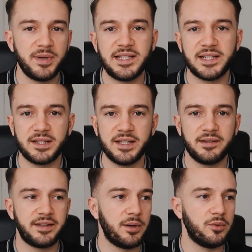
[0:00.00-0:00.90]
Basically,
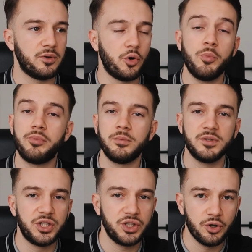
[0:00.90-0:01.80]
they will
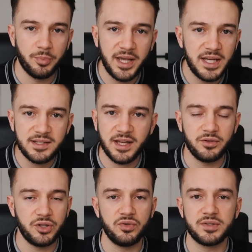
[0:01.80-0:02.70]
unpublish your page that
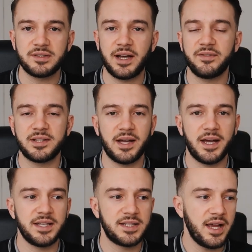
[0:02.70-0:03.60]
you're using to
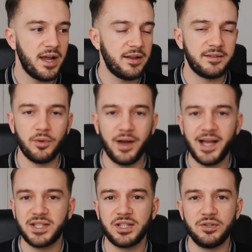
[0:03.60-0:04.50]
advertise. They will
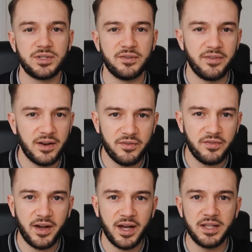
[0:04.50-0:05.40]
ask you to
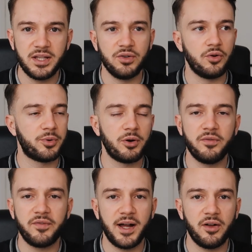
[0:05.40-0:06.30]
verify your
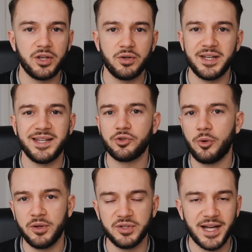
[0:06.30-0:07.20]
profile. You know, you need to
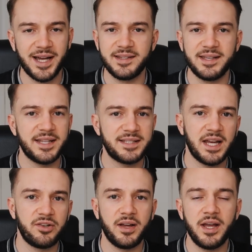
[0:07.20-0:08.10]
upload your ID,
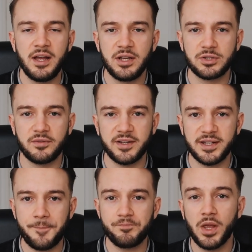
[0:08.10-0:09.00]
etc. Stuff like
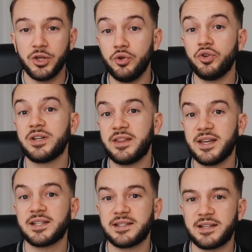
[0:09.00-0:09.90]
that. Usually
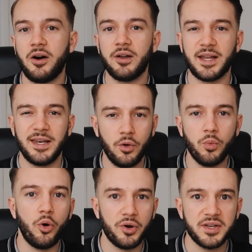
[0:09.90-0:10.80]
things like that are like little
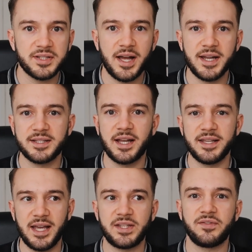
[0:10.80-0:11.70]
warning signs that
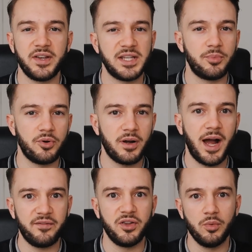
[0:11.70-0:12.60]
yes, Facebook
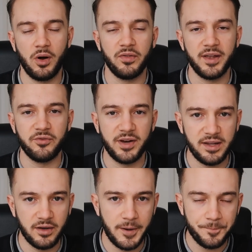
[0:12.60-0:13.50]
have you on their
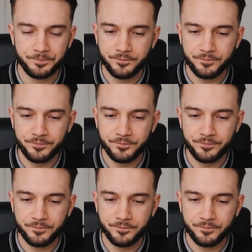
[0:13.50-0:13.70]
radar.